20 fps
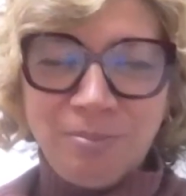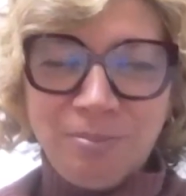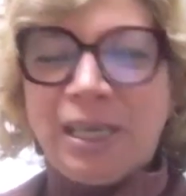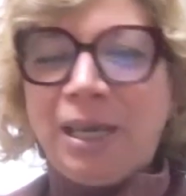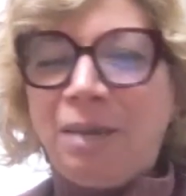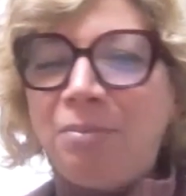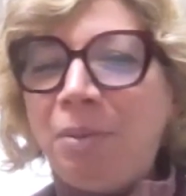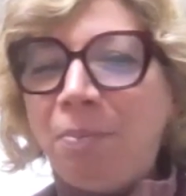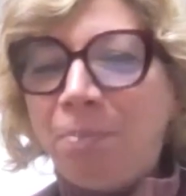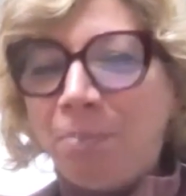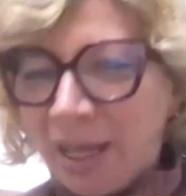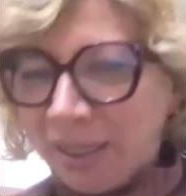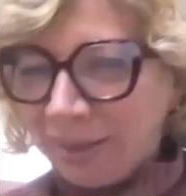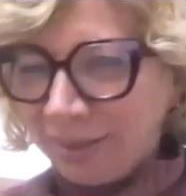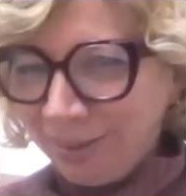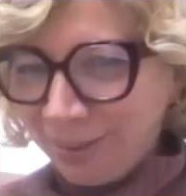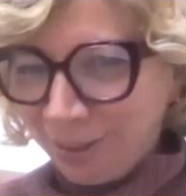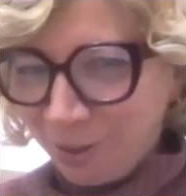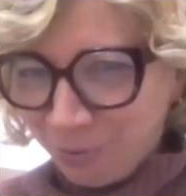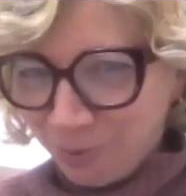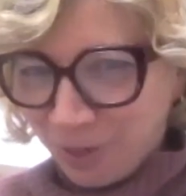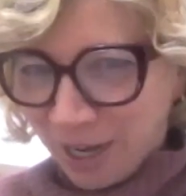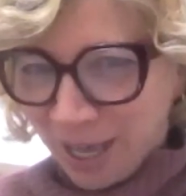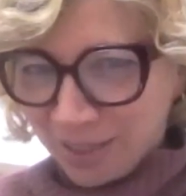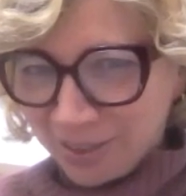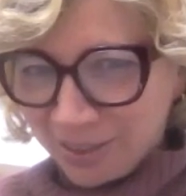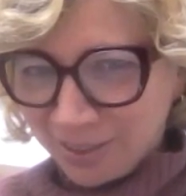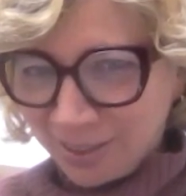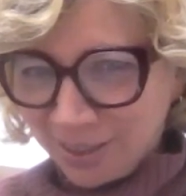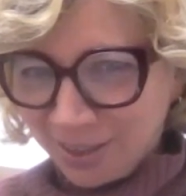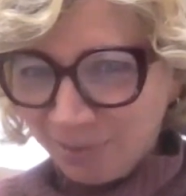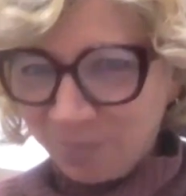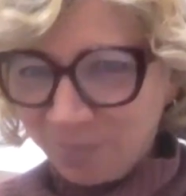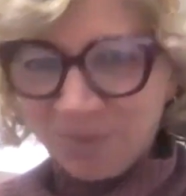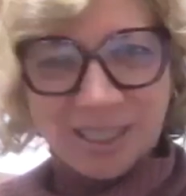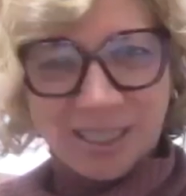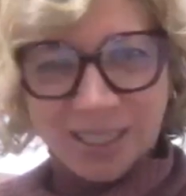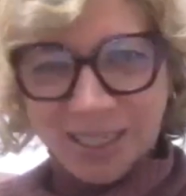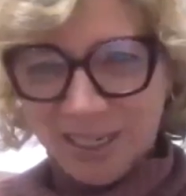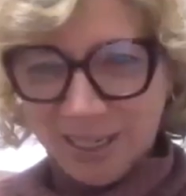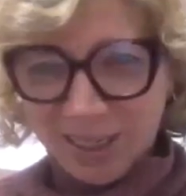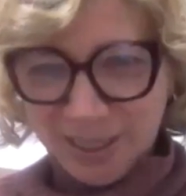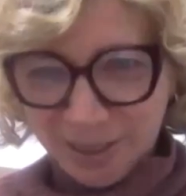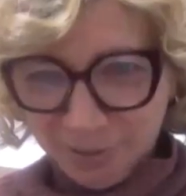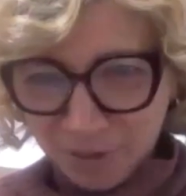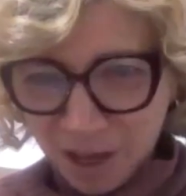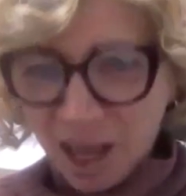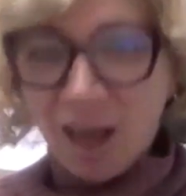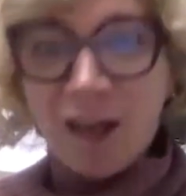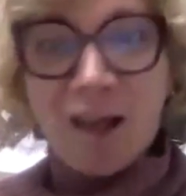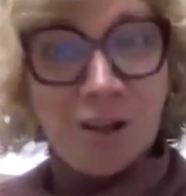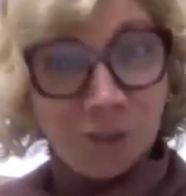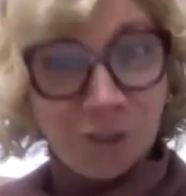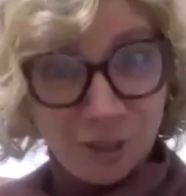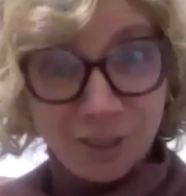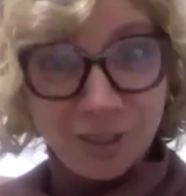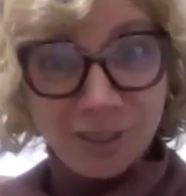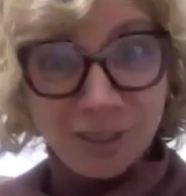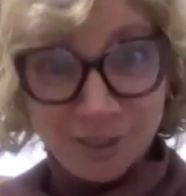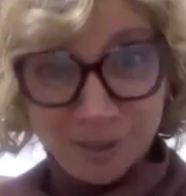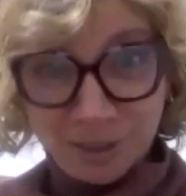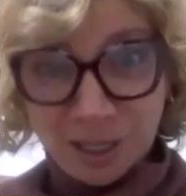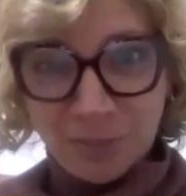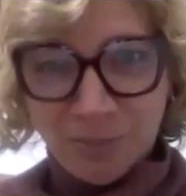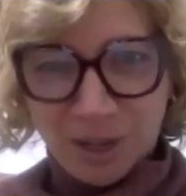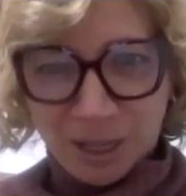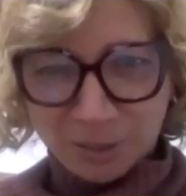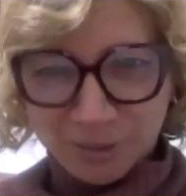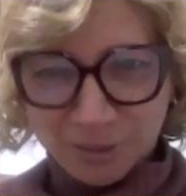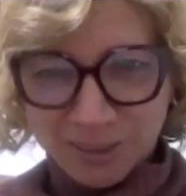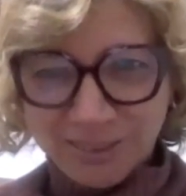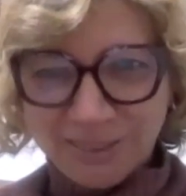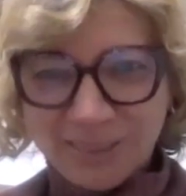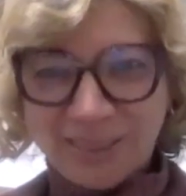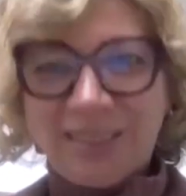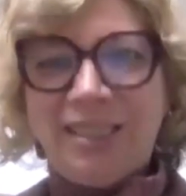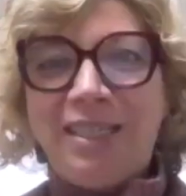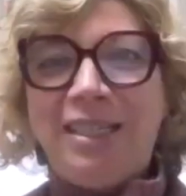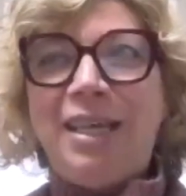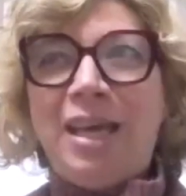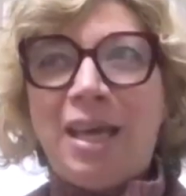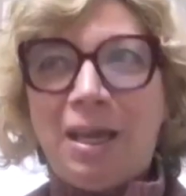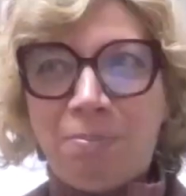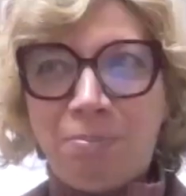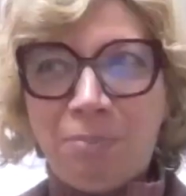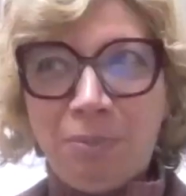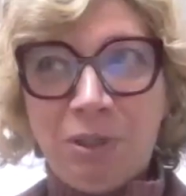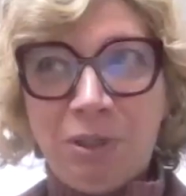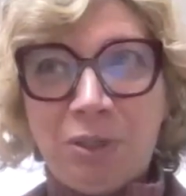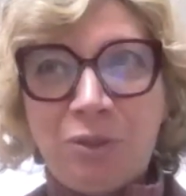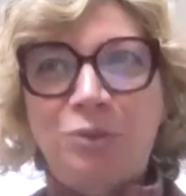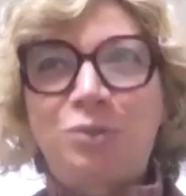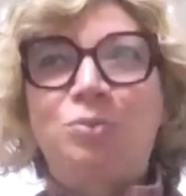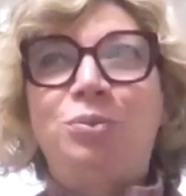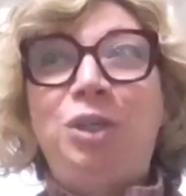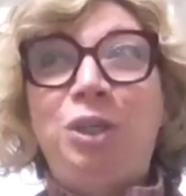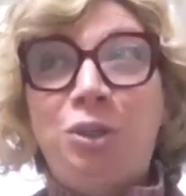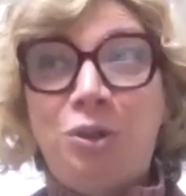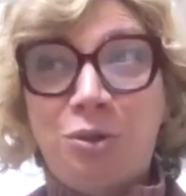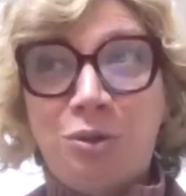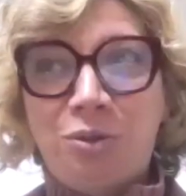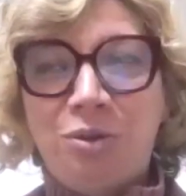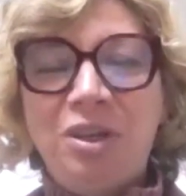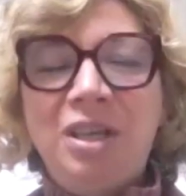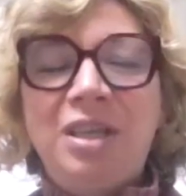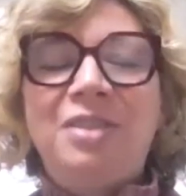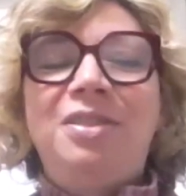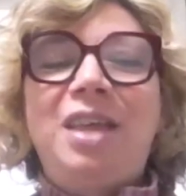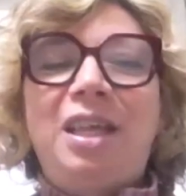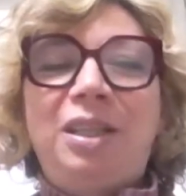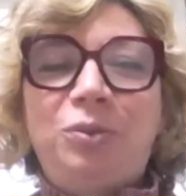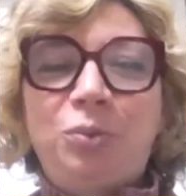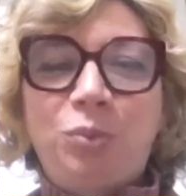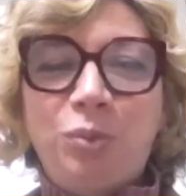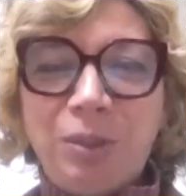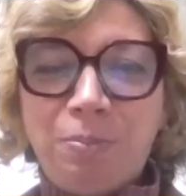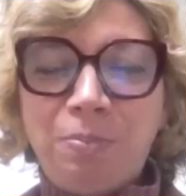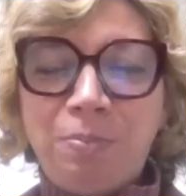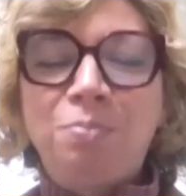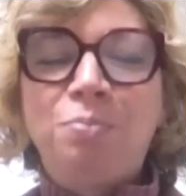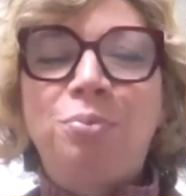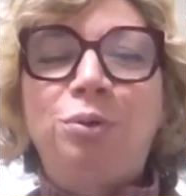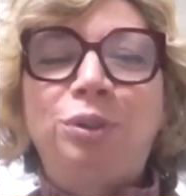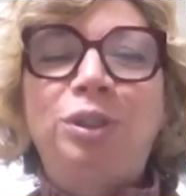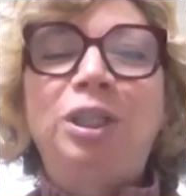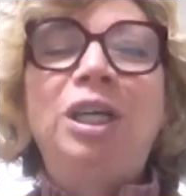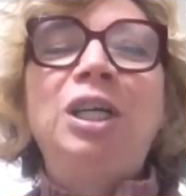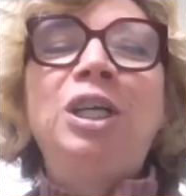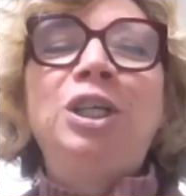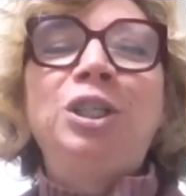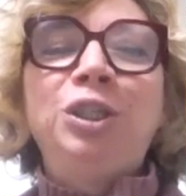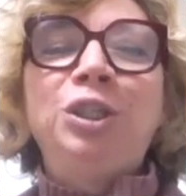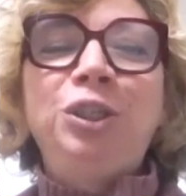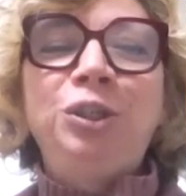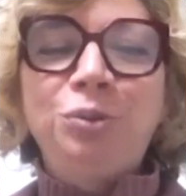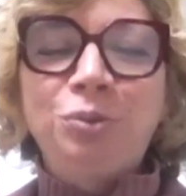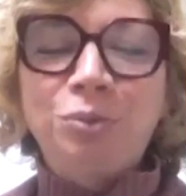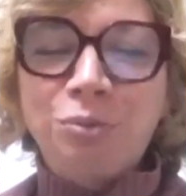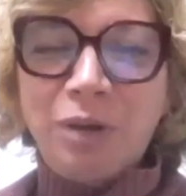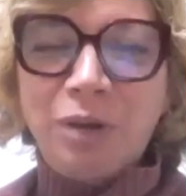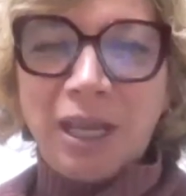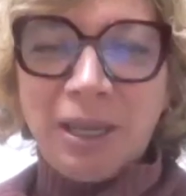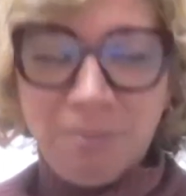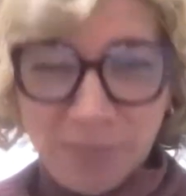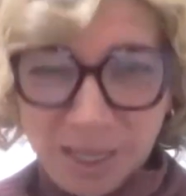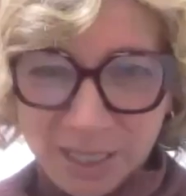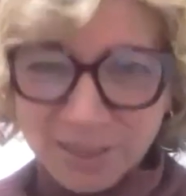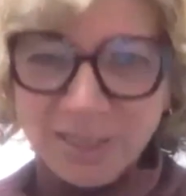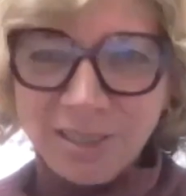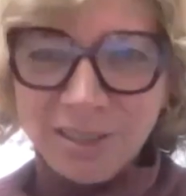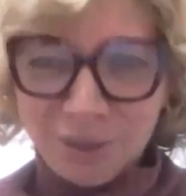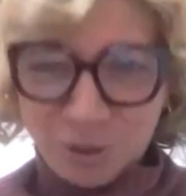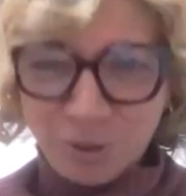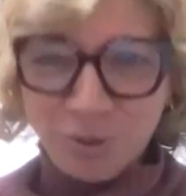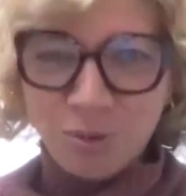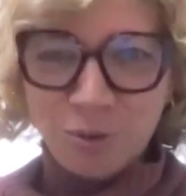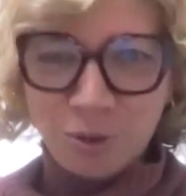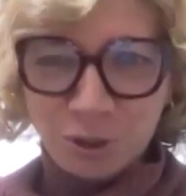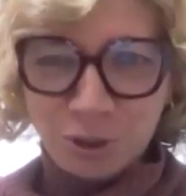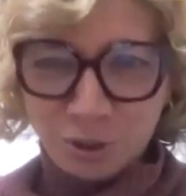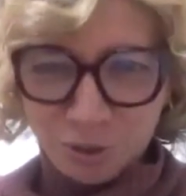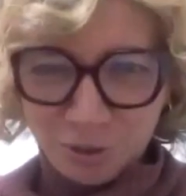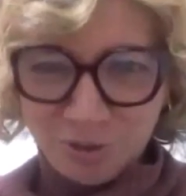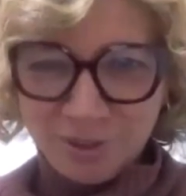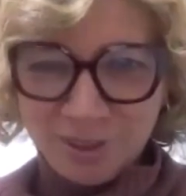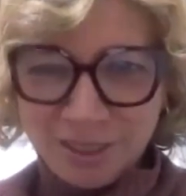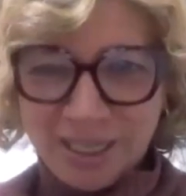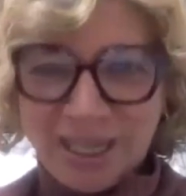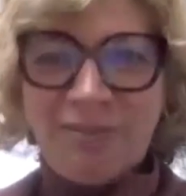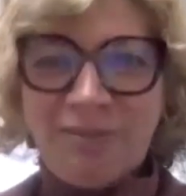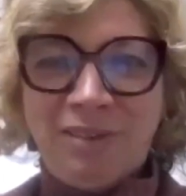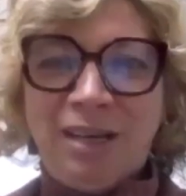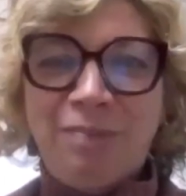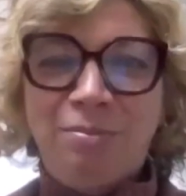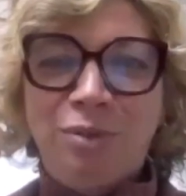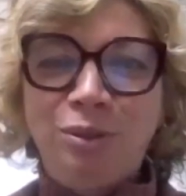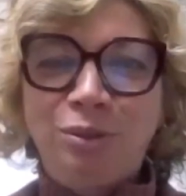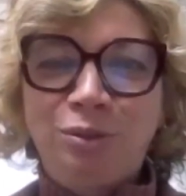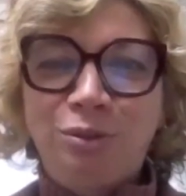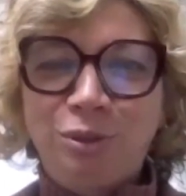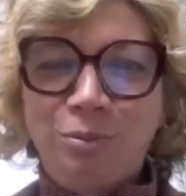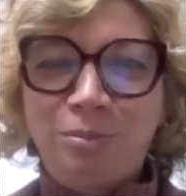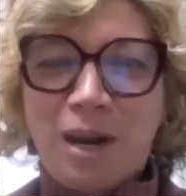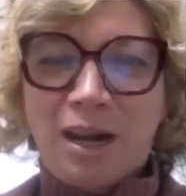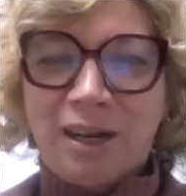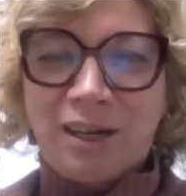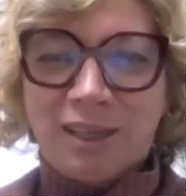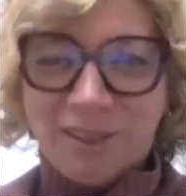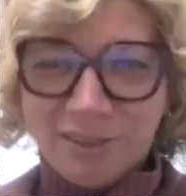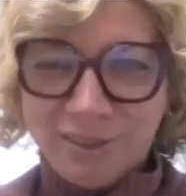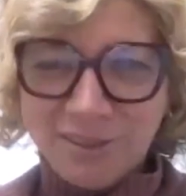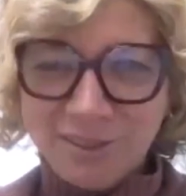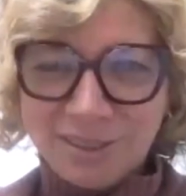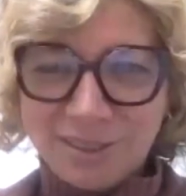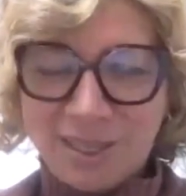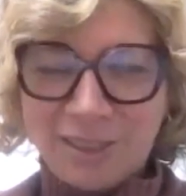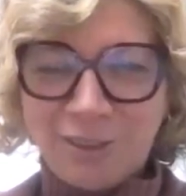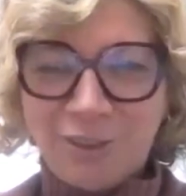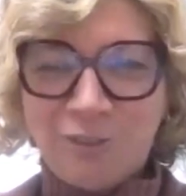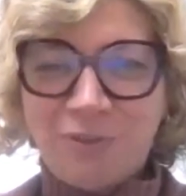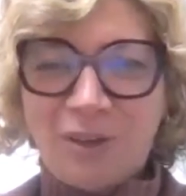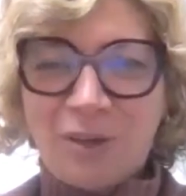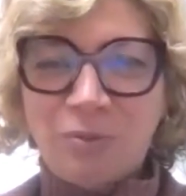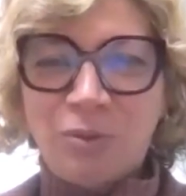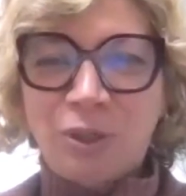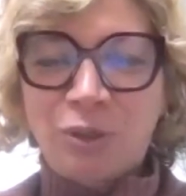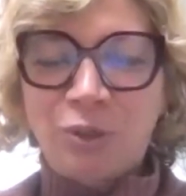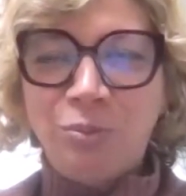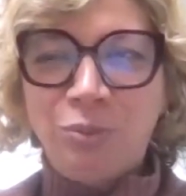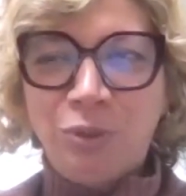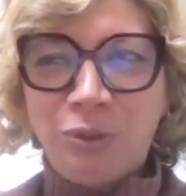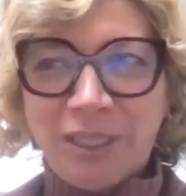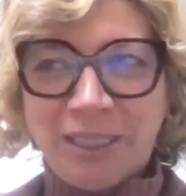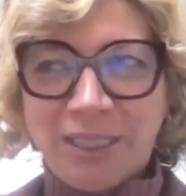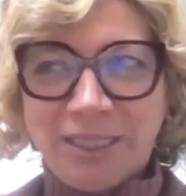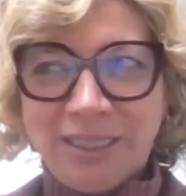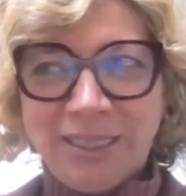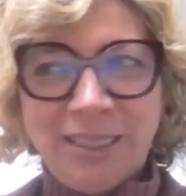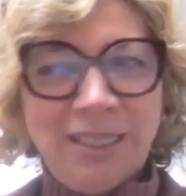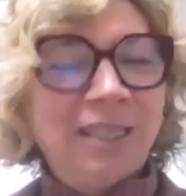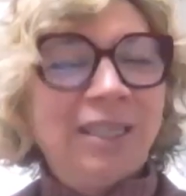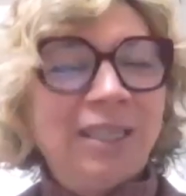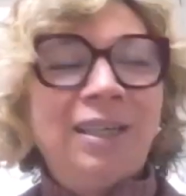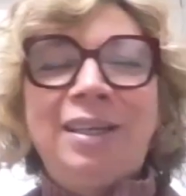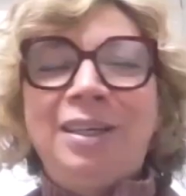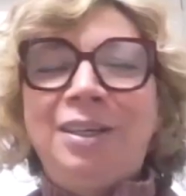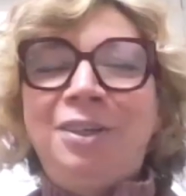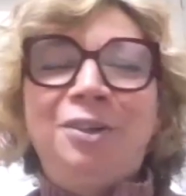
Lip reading: becoming partner of C.L.A.S.S, really honored about it, really happy, because we know that we put new amazing solution available to the market inside of our community.